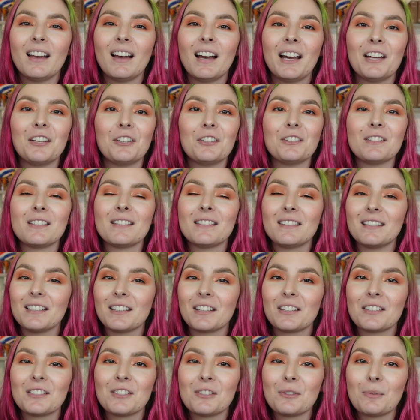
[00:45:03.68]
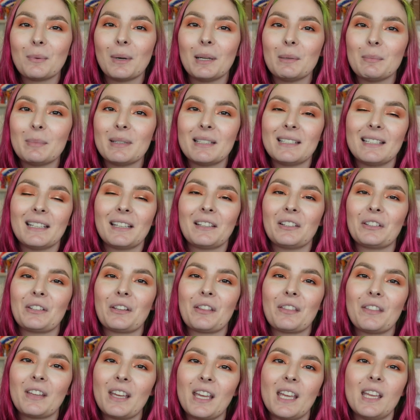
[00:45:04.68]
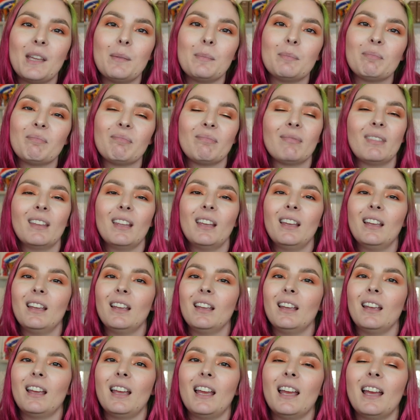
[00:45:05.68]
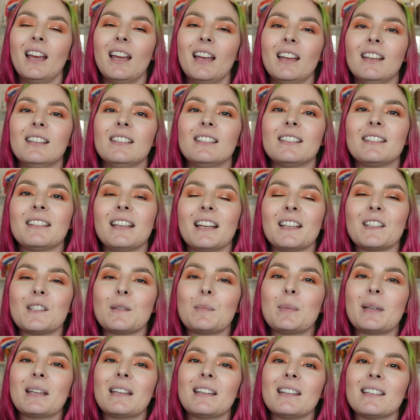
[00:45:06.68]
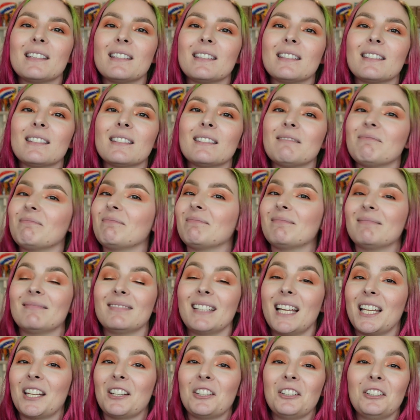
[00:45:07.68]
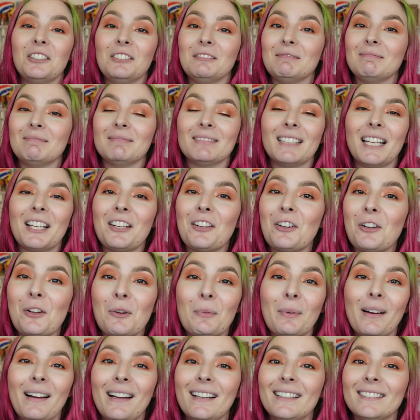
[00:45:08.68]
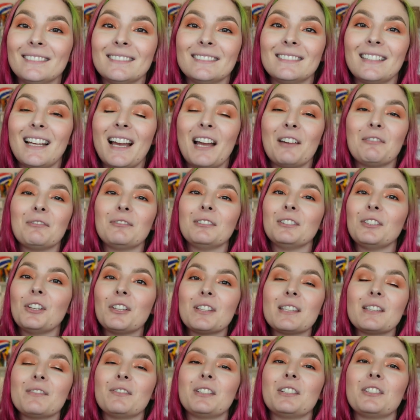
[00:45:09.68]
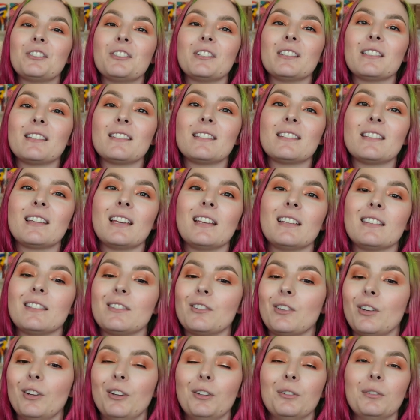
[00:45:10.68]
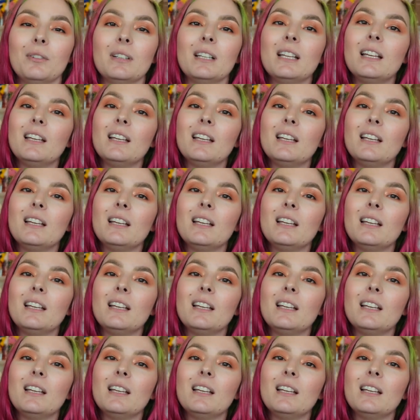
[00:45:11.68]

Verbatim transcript: I don't stick to one particular theme and that's because, I don't know, I don't know why. I have lots of interests and so